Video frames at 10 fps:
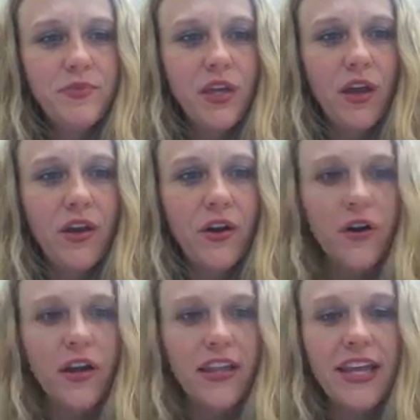on
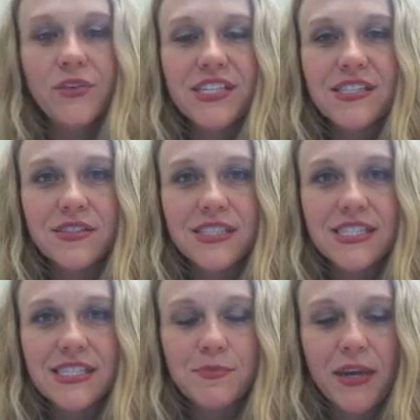our online
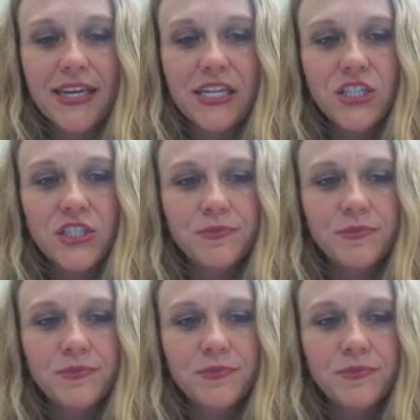resources page.